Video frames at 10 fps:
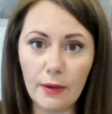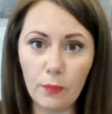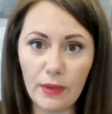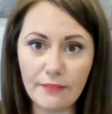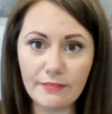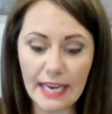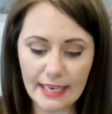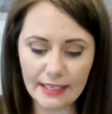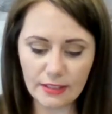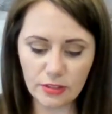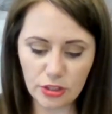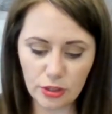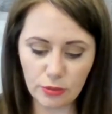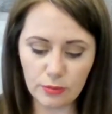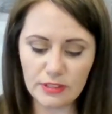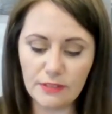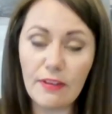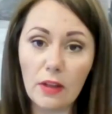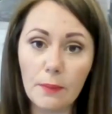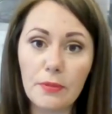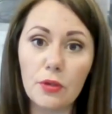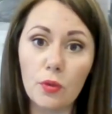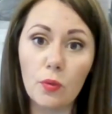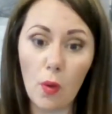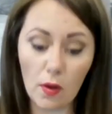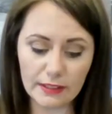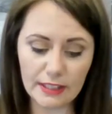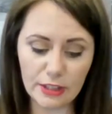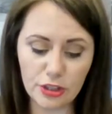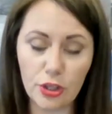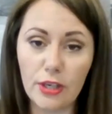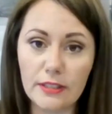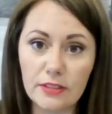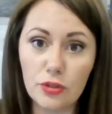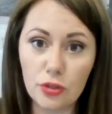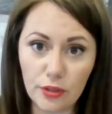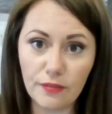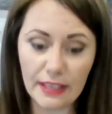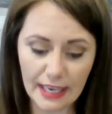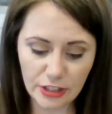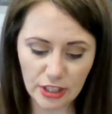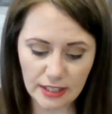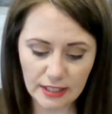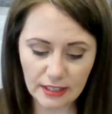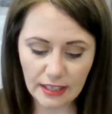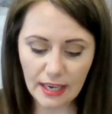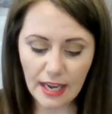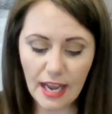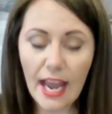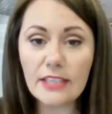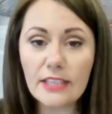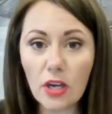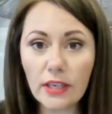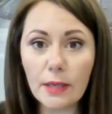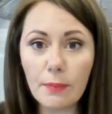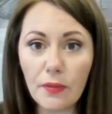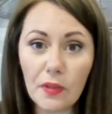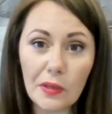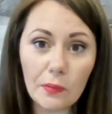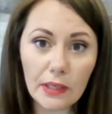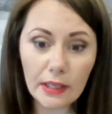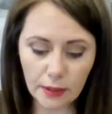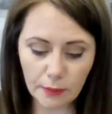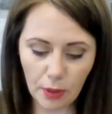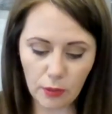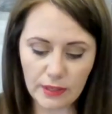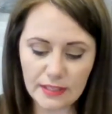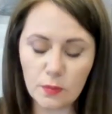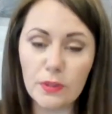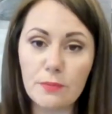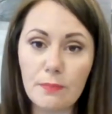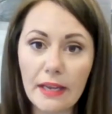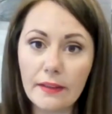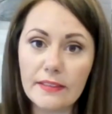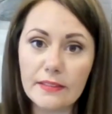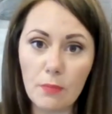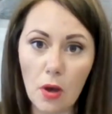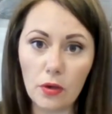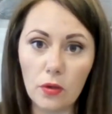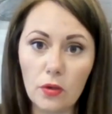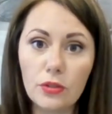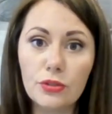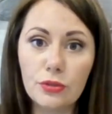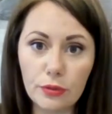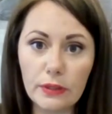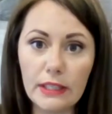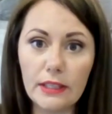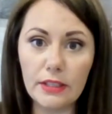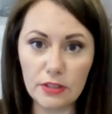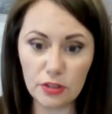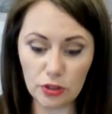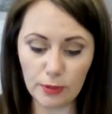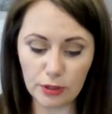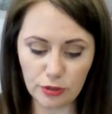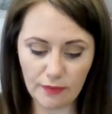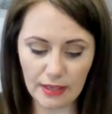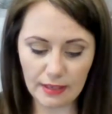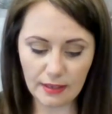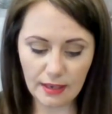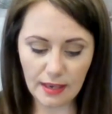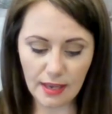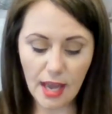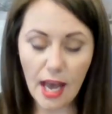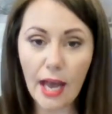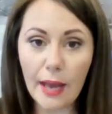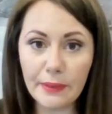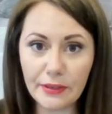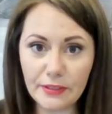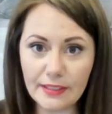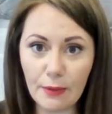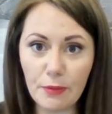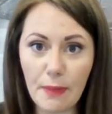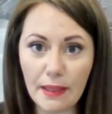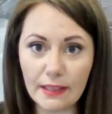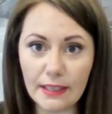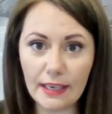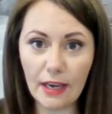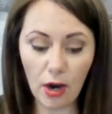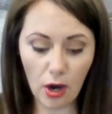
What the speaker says: we have taken to develop the new quality assurance certification and talking about the unique components which make this model truly consumer driven. I'm here today with Melanie